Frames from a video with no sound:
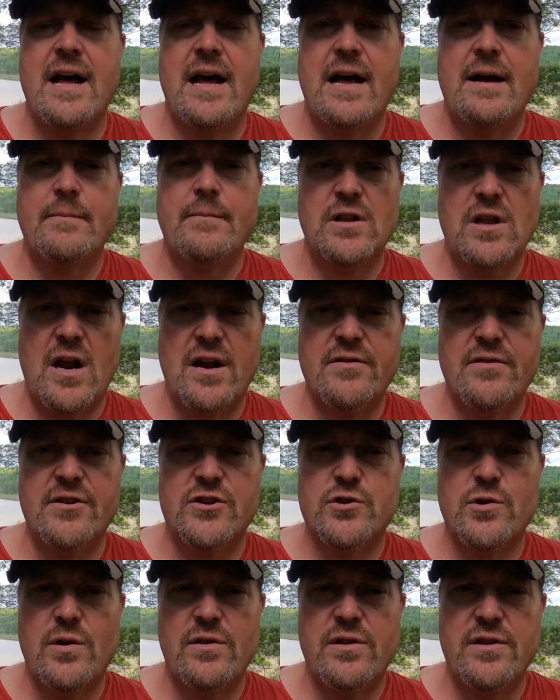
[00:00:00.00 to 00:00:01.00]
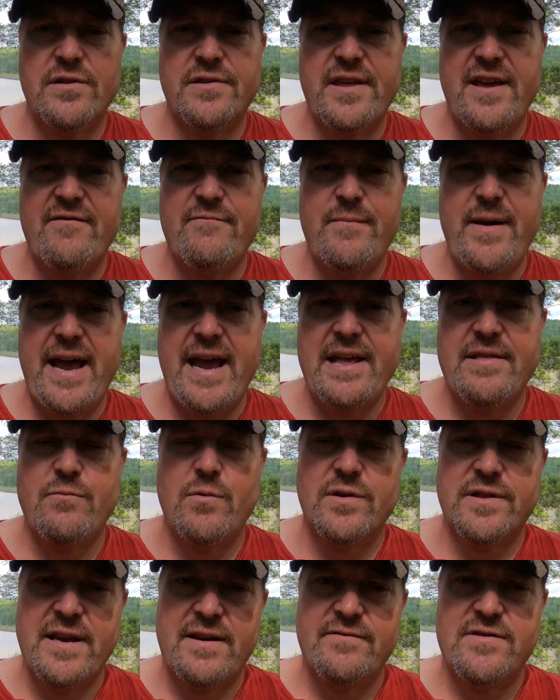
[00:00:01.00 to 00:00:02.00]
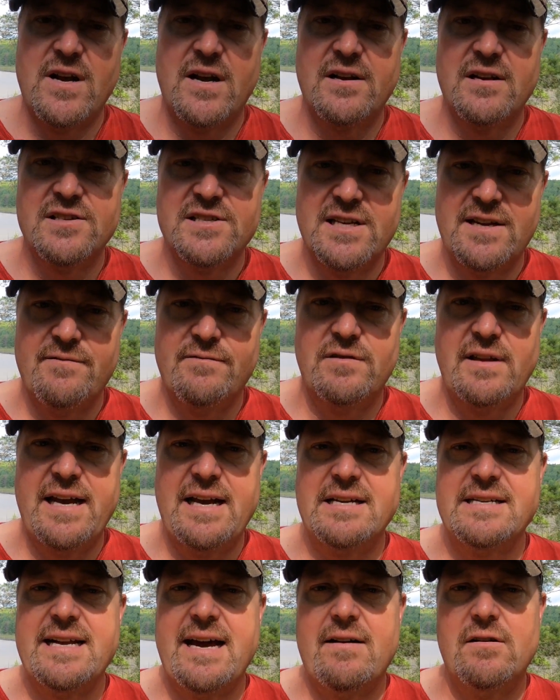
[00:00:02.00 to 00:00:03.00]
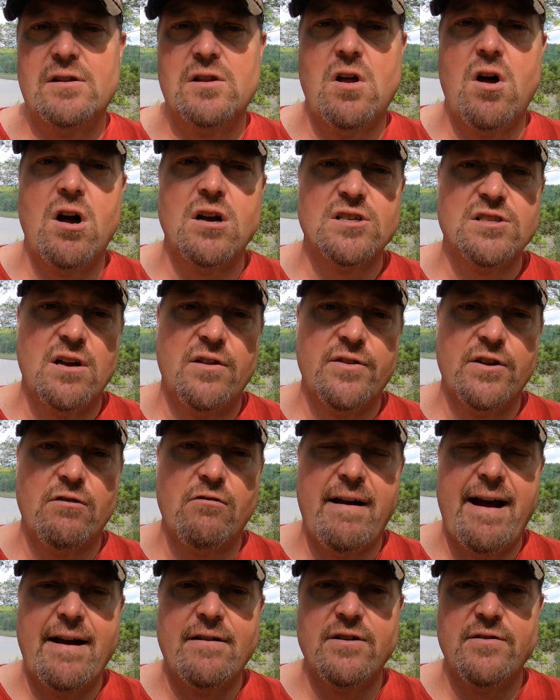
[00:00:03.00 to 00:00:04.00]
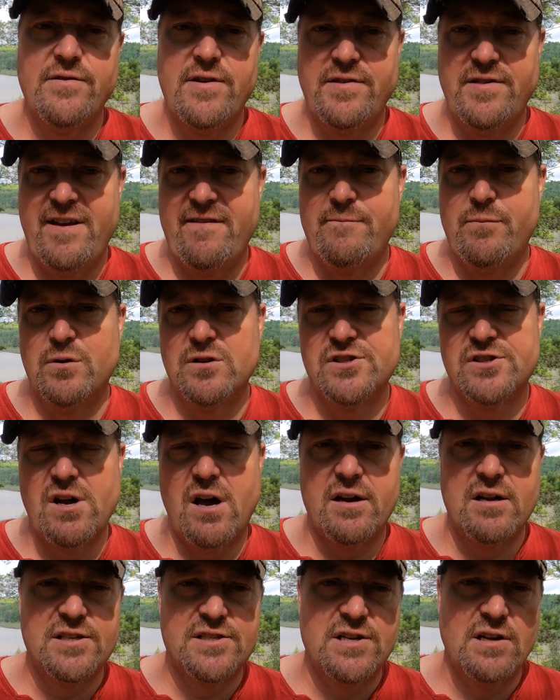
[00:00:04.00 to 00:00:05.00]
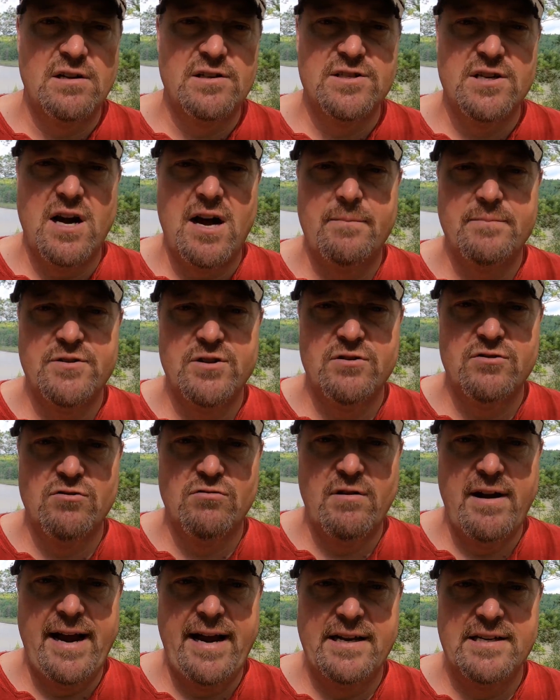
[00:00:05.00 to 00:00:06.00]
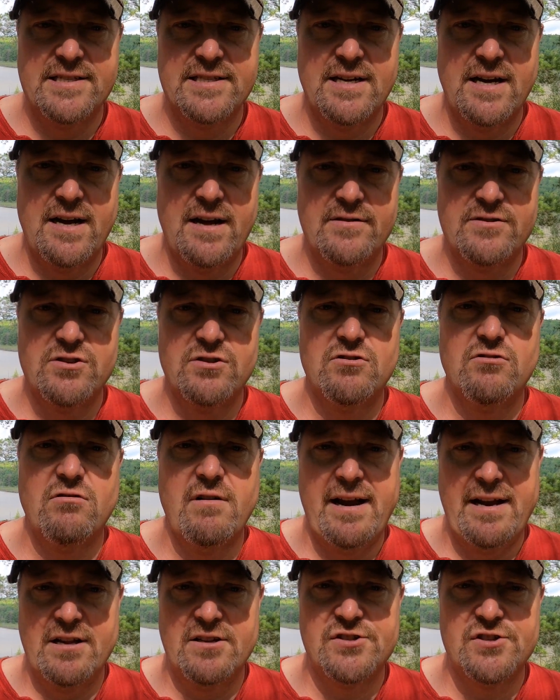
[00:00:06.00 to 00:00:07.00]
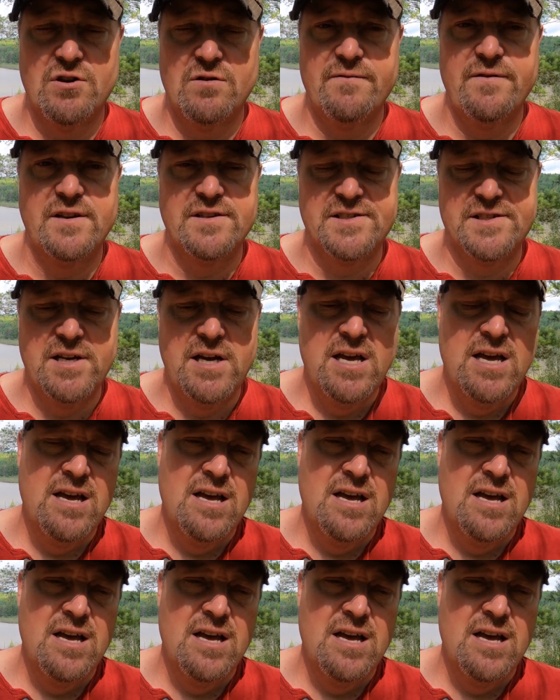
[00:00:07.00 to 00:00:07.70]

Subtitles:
A lot of the trail that they've made, what they've done is they've laid down logs on the ground and then they've put sawdust on top to create a surface.